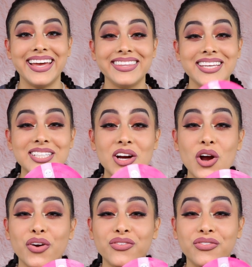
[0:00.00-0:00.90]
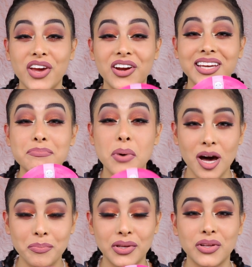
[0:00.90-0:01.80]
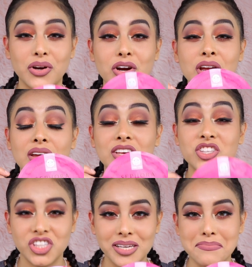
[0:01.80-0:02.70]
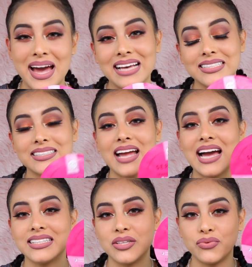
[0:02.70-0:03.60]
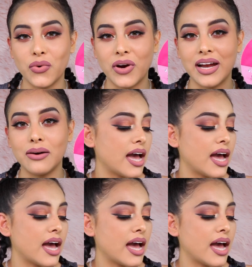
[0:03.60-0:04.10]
And these are our very popular sheet masks at Sephora.